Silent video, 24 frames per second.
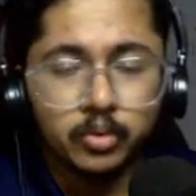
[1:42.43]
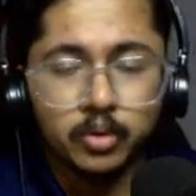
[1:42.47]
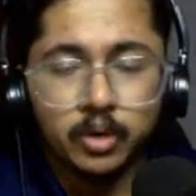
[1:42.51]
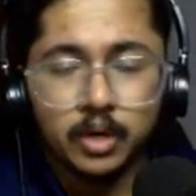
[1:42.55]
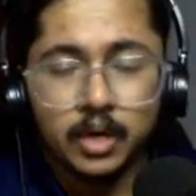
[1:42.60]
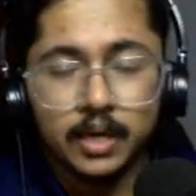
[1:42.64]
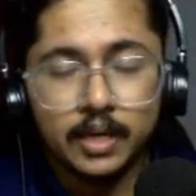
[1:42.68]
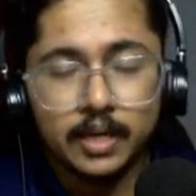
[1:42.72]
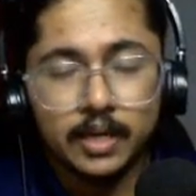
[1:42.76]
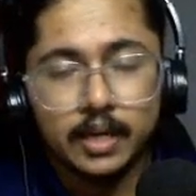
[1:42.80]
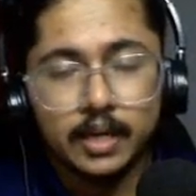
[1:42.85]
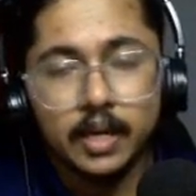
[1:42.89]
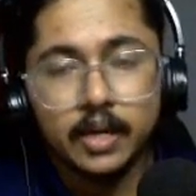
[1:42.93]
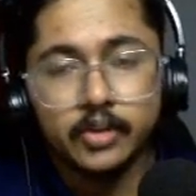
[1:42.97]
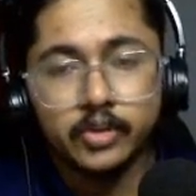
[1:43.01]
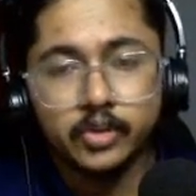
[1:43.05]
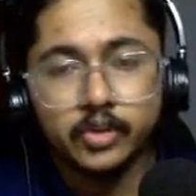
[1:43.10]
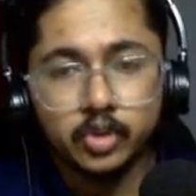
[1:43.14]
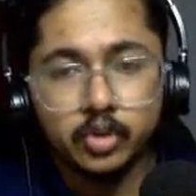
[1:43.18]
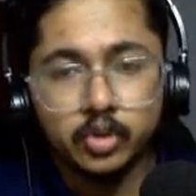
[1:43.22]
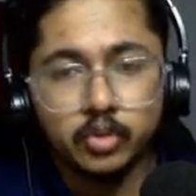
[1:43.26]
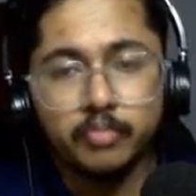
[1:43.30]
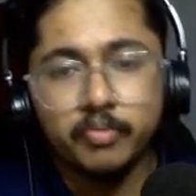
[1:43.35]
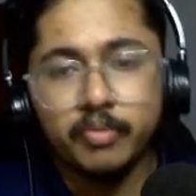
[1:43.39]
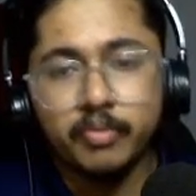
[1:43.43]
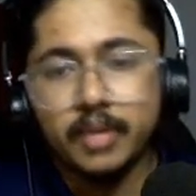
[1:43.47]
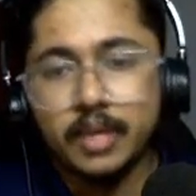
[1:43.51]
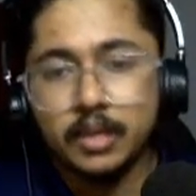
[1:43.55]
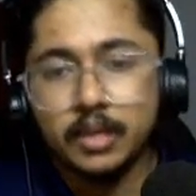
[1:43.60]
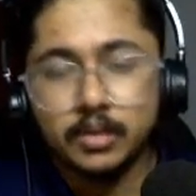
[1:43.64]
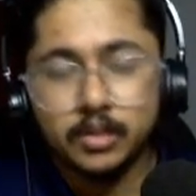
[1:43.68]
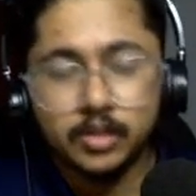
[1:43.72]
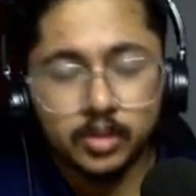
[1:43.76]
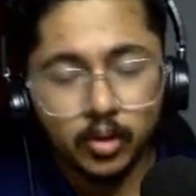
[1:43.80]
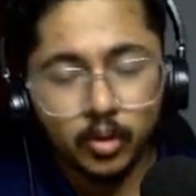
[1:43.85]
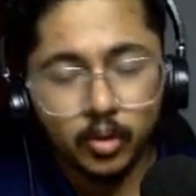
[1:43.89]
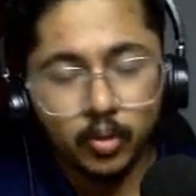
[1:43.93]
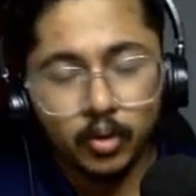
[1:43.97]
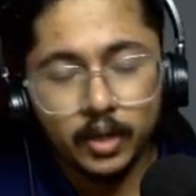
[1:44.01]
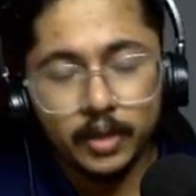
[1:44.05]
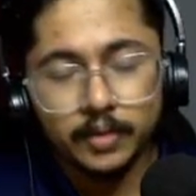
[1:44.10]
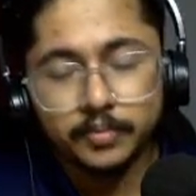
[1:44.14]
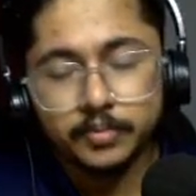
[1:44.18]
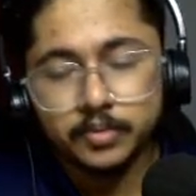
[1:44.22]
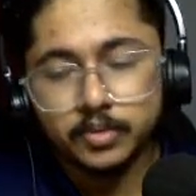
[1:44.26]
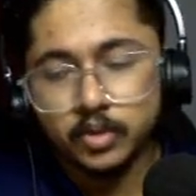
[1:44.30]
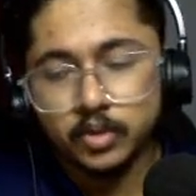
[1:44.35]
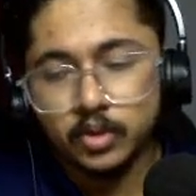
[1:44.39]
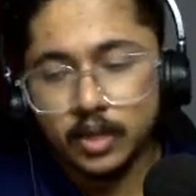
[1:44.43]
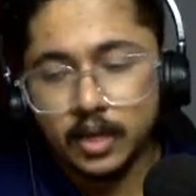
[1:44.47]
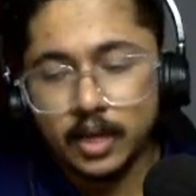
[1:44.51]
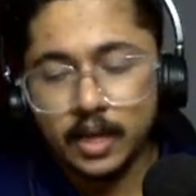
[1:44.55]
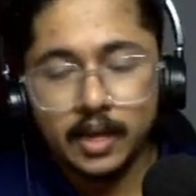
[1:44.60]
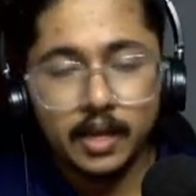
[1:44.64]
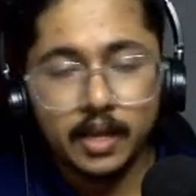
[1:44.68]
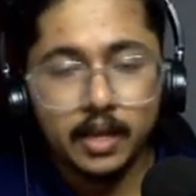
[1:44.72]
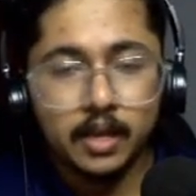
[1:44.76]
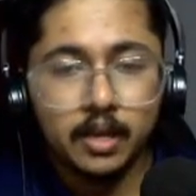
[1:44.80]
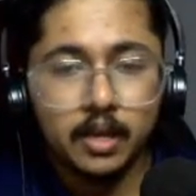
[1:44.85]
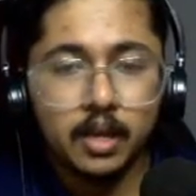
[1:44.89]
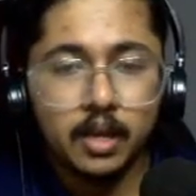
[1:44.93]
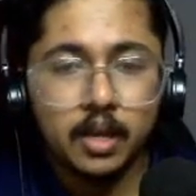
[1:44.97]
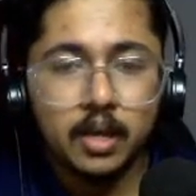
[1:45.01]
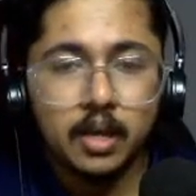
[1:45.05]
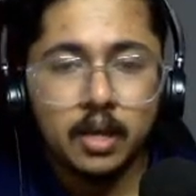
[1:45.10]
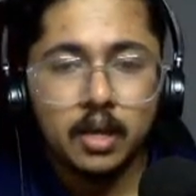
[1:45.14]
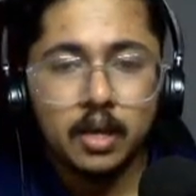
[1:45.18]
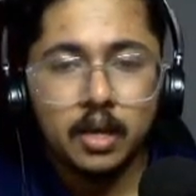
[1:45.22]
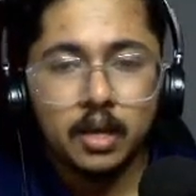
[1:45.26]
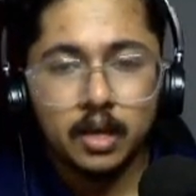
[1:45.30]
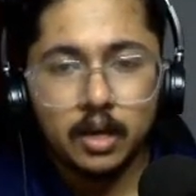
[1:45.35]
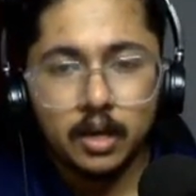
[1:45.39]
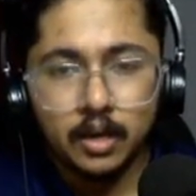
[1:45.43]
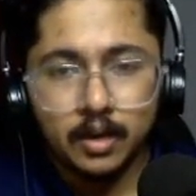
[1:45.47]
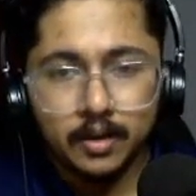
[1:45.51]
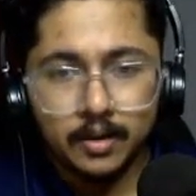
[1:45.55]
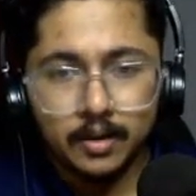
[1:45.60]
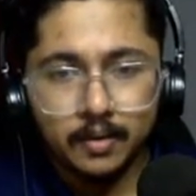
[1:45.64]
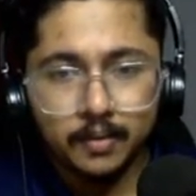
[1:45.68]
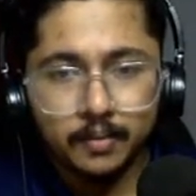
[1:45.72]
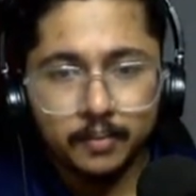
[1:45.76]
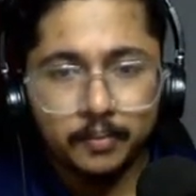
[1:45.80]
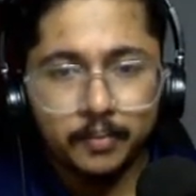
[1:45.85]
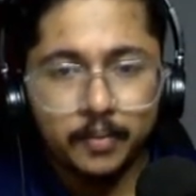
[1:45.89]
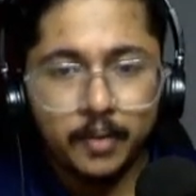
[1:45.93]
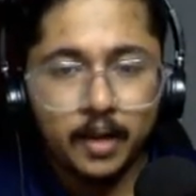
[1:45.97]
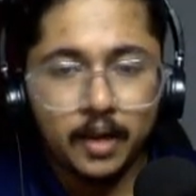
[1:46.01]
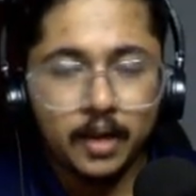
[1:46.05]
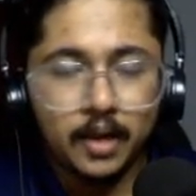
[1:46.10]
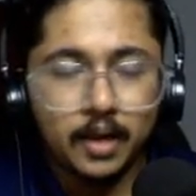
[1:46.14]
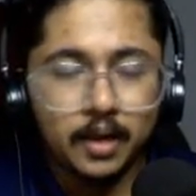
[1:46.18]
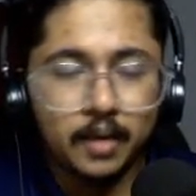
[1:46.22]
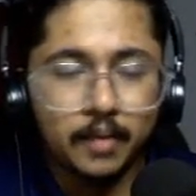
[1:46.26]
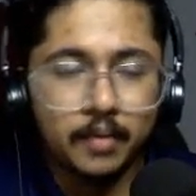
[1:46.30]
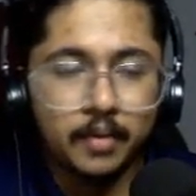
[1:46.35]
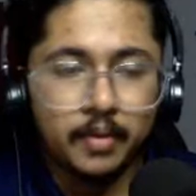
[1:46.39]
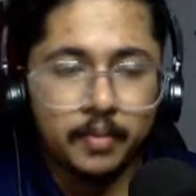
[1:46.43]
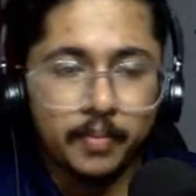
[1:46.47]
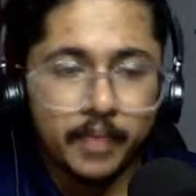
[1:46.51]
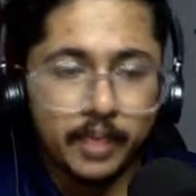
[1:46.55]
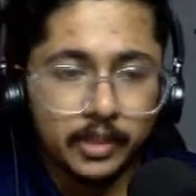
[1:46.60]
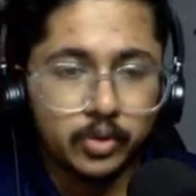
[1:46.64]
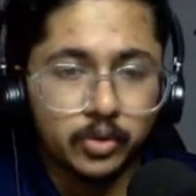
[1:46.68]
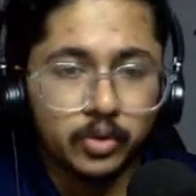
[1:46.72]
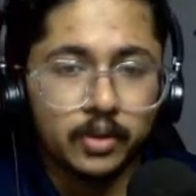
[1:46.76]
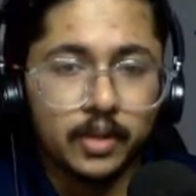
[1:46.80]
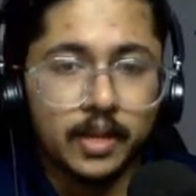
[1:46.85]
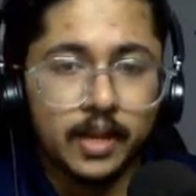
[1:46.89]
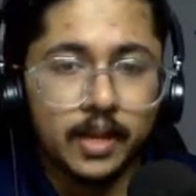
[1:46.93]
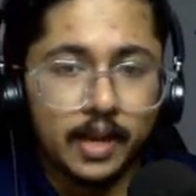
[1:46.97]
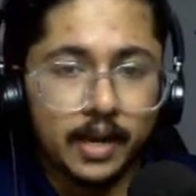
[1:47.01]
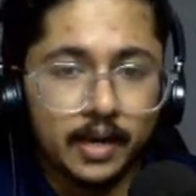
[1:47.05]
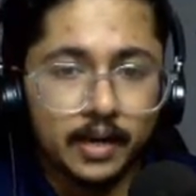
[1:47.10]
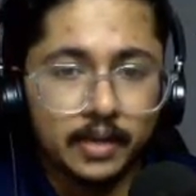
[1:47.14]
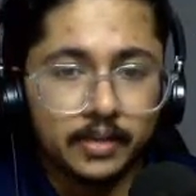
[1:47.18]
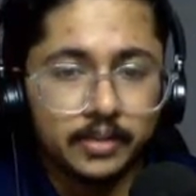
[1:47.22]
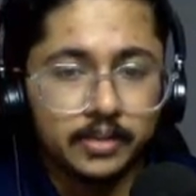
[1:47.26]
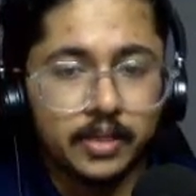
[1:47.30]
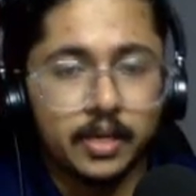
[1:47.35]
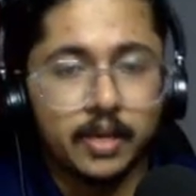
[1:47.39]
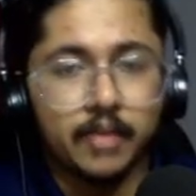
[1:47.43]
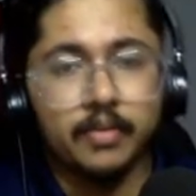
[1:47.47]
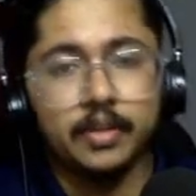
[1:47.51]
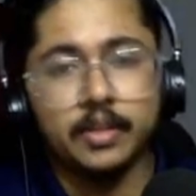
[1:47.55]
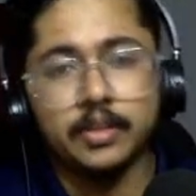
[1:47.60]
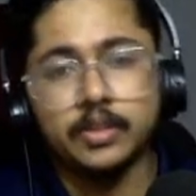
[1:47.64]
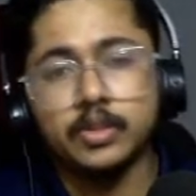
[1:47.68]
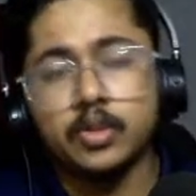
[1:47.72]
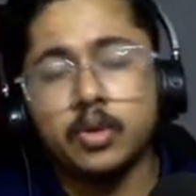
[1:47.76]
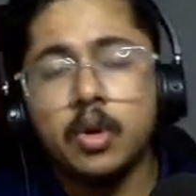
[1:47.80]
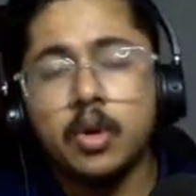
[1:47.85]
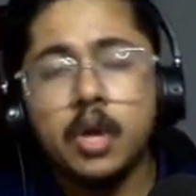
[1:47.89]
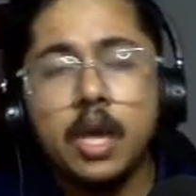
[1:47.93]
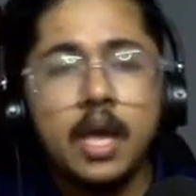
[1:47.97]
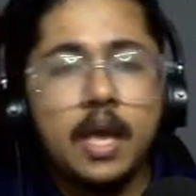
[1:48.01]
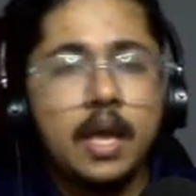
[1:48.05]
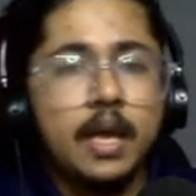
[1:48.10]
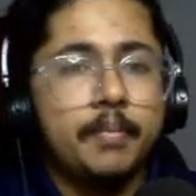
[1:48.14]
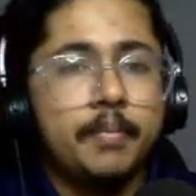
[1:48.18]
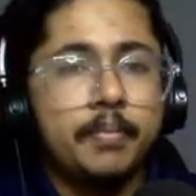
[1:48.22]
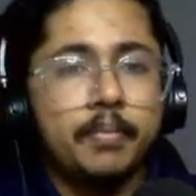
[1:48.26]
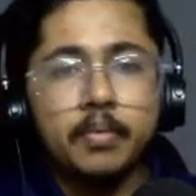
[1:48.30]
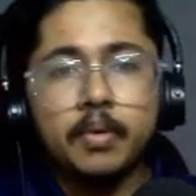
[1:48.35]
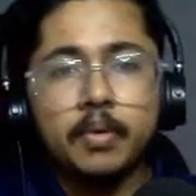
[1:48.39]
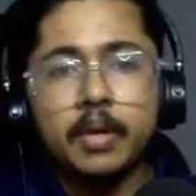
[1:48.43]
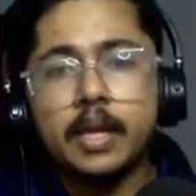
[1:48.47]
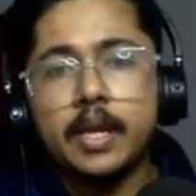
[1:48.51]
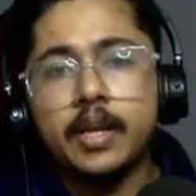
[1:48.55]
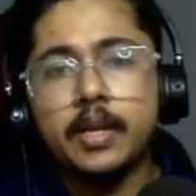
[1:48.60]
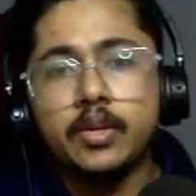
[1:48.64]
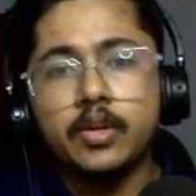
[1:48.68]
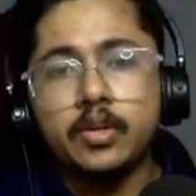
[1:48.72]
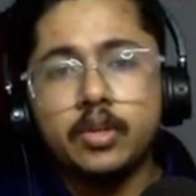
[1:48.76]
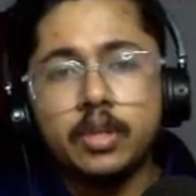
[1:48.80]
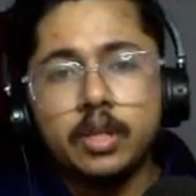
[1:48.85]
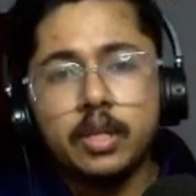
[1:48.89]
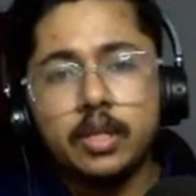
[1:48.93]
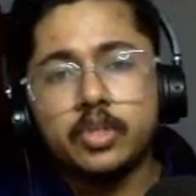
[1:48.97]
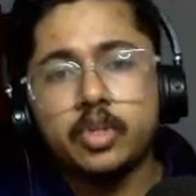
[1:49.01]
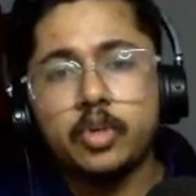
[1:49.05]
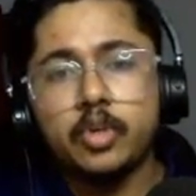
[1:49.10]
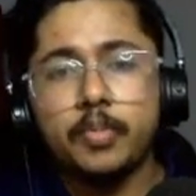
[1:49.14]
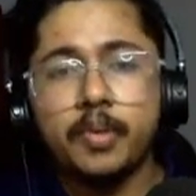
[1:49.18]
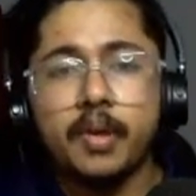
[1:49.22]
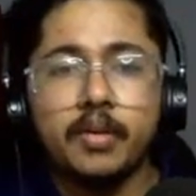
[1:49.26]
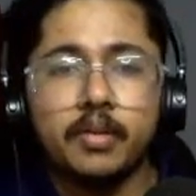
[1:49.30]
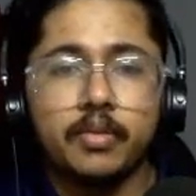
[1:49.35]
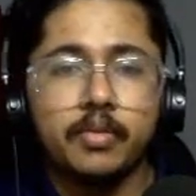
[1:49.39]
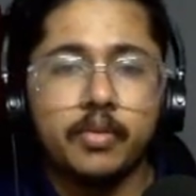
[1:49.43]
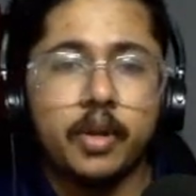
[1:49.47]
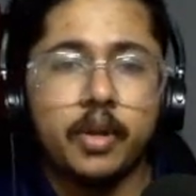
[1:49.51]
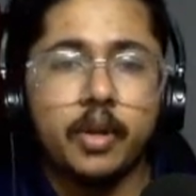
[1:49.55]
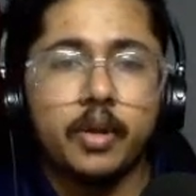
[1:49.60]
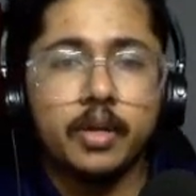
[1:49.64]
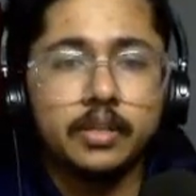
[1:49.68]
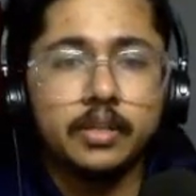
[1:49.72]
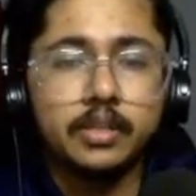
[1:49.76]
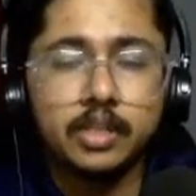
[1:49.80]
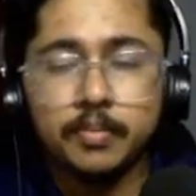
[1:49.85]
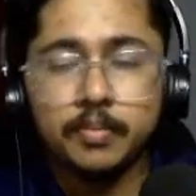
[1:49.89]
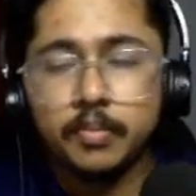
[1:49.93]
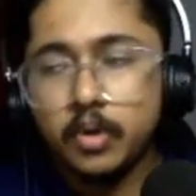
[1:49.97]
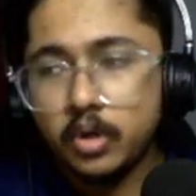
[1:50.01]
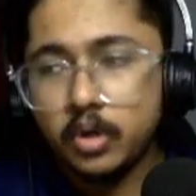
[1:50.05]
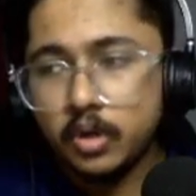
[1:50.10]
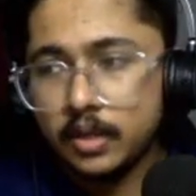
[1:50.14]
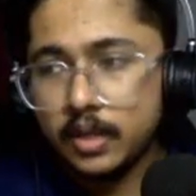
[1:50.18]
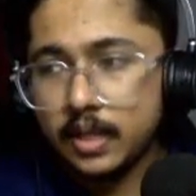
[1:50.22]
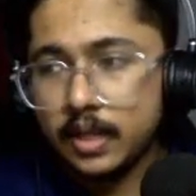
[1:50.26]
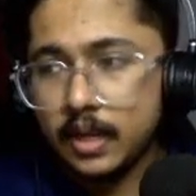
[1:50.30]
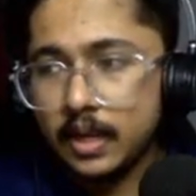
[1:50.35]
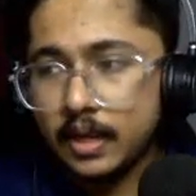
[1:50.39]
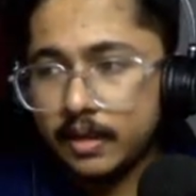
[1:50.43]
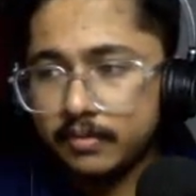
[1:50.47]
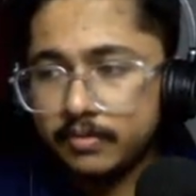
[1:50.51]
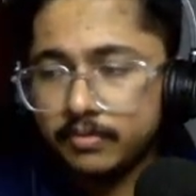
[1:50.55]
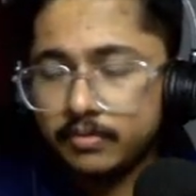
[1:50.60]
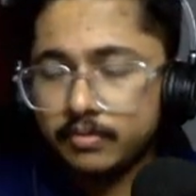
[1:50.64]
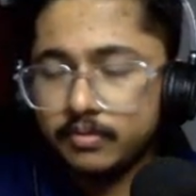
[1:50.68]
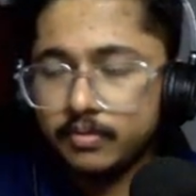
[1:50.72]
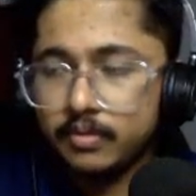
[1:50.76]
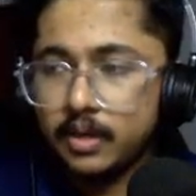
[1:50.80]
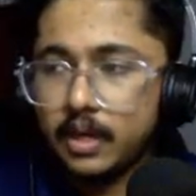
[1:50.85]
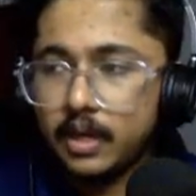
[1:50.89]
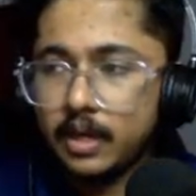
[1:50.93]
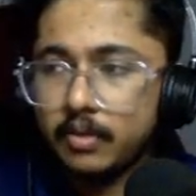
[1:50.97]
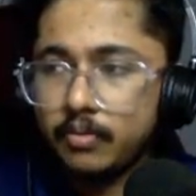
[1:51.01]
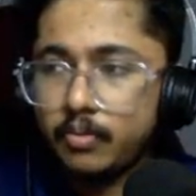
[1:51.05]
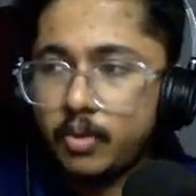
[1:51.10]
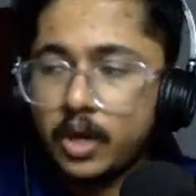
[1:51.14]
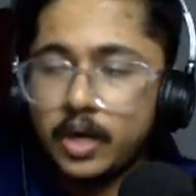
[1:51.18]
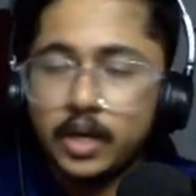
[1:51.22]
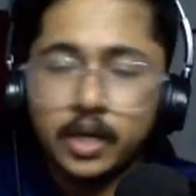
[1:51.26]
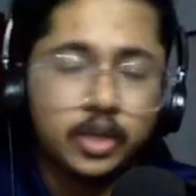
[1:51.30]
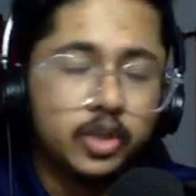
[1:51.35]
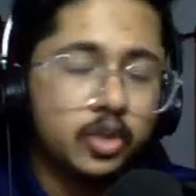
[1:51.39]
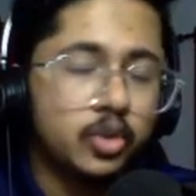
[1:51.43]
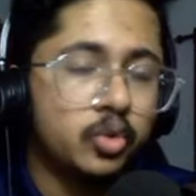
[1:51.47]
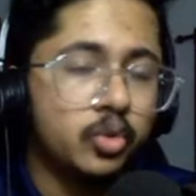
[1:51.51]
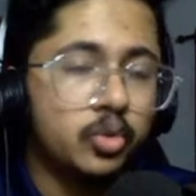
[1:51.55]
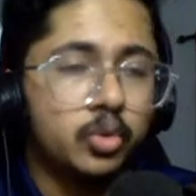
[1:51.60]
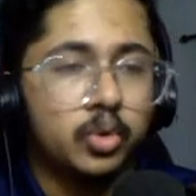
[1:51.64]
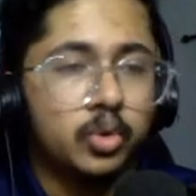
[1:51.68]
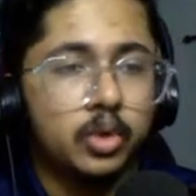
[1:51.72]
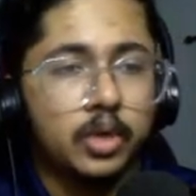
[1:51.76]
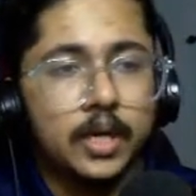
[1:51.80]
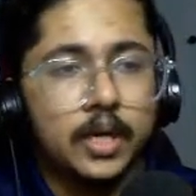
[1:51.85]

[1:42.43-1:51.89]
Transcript: I consume very slowly so that I make sure that I understand everything. So getting to the topic of the video, it's about that I wanted to